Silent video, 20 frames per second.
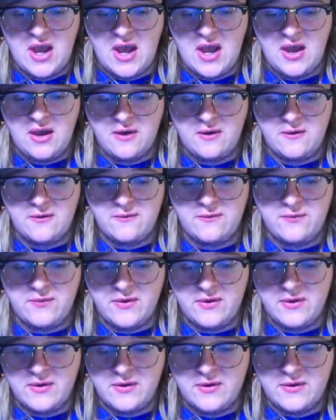of
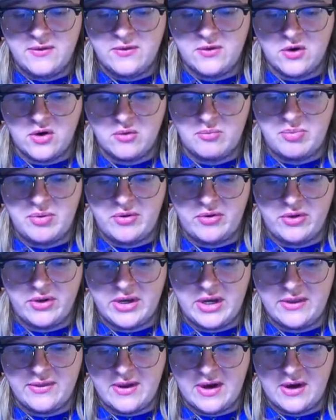their
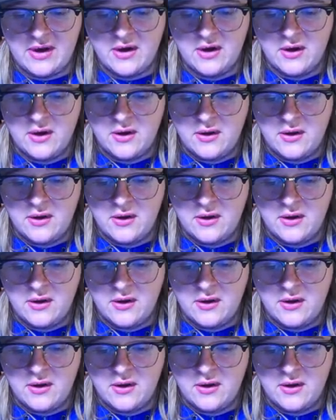ability there.